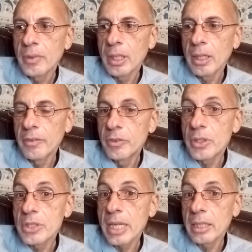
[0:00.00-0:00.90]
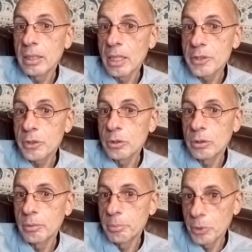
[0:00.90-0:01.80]
uh, for the
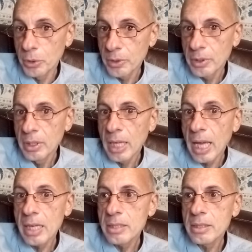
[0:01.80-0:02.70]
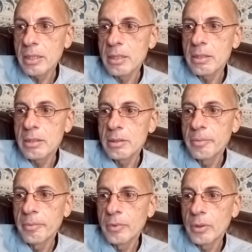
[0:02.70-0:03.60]
psychological birth as is
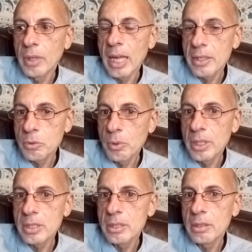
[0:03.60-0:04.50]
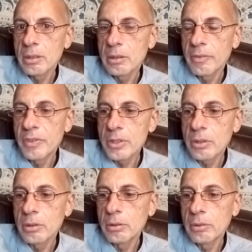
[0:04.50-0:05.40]
or as was the
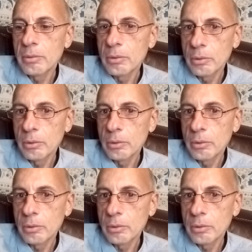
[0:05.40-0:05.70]
physical